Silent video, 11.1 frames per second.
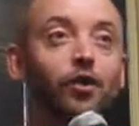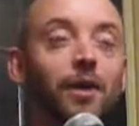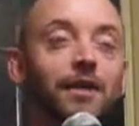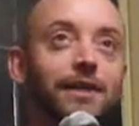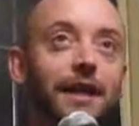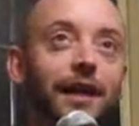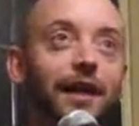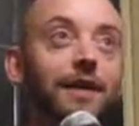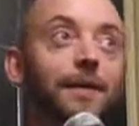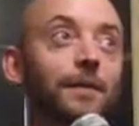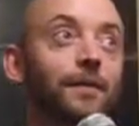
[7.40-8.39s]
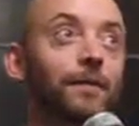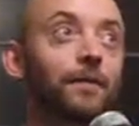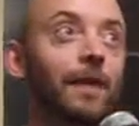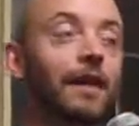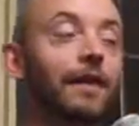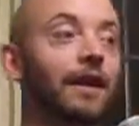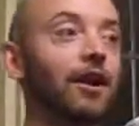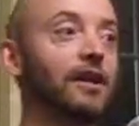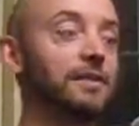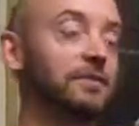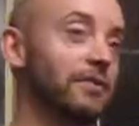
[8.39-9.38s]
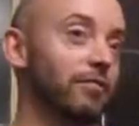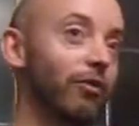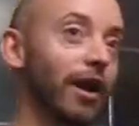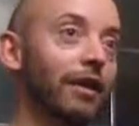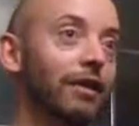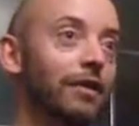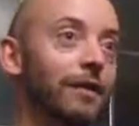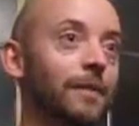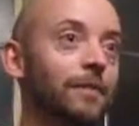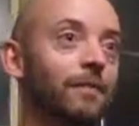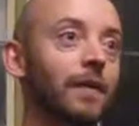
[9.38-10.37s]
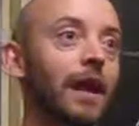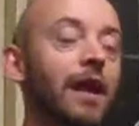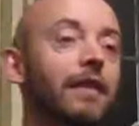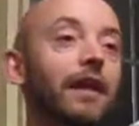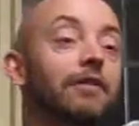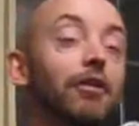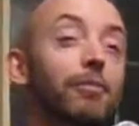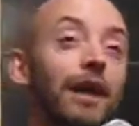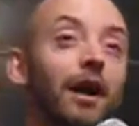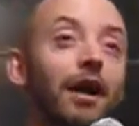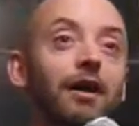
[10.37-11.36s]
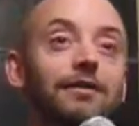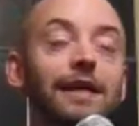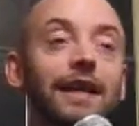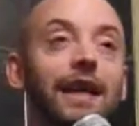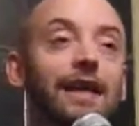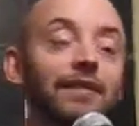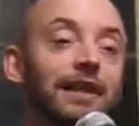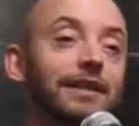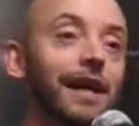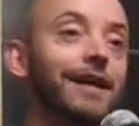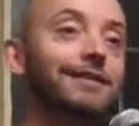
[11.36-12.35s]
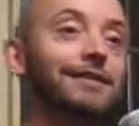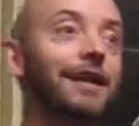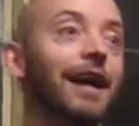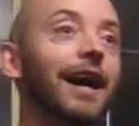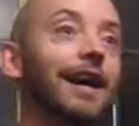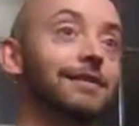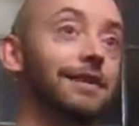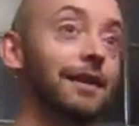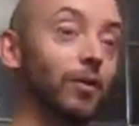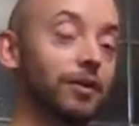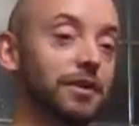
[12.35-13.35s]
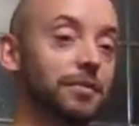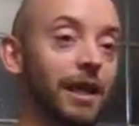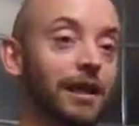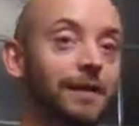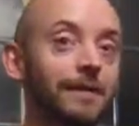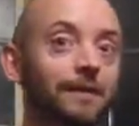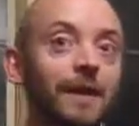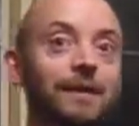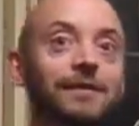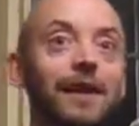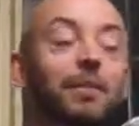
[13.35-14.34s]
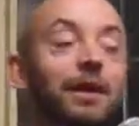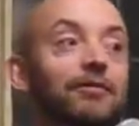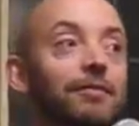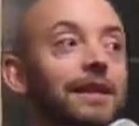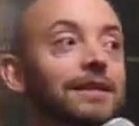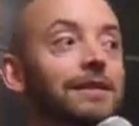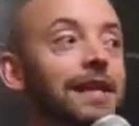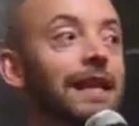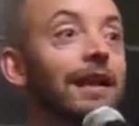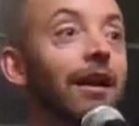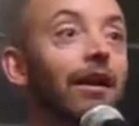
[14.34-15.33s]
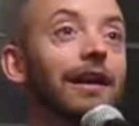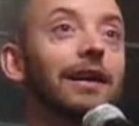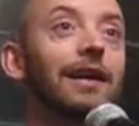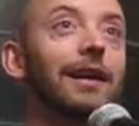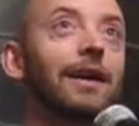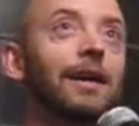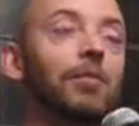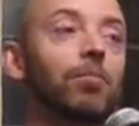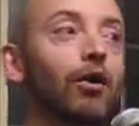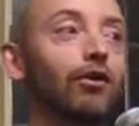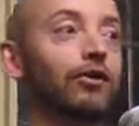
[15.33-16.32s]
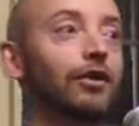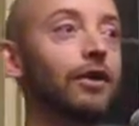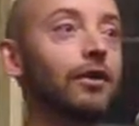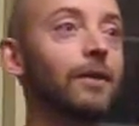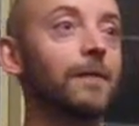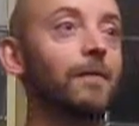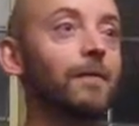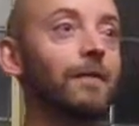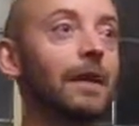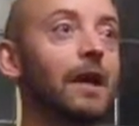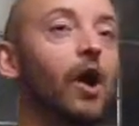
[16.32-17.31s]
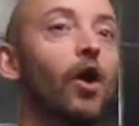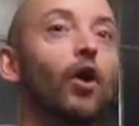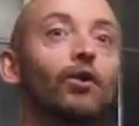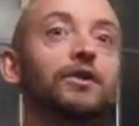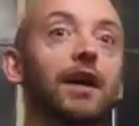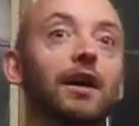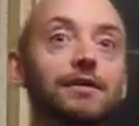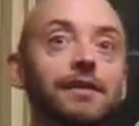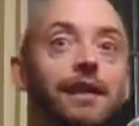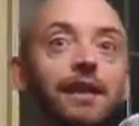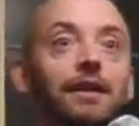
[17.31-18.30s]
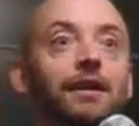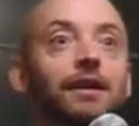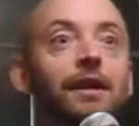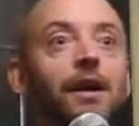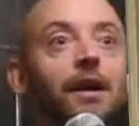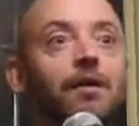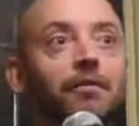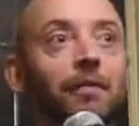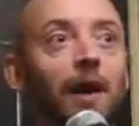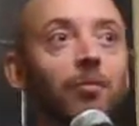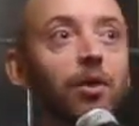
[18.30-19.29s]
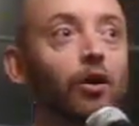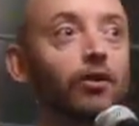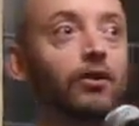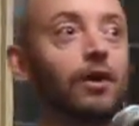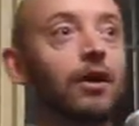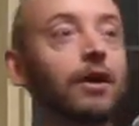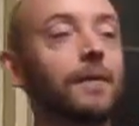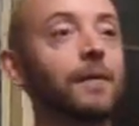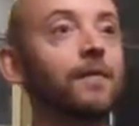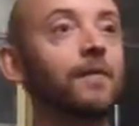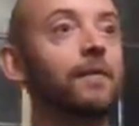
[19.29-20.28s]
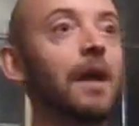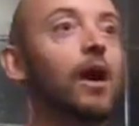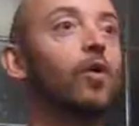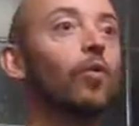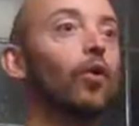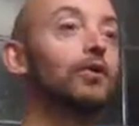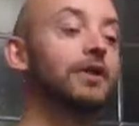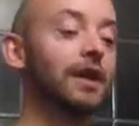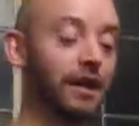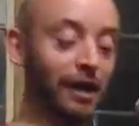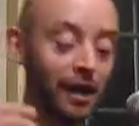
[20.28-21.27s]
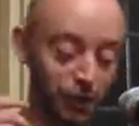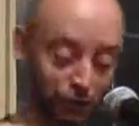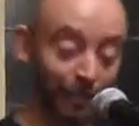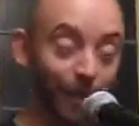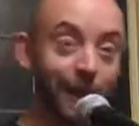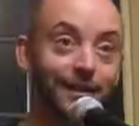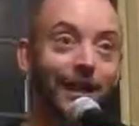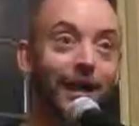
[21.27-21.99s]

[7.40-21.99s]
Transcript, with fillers: almost hear their gasps of breath, their throbbing hearts in heaving chests as they watch me, stepping from the sea like Bond, or Darcy from that pond, water dripping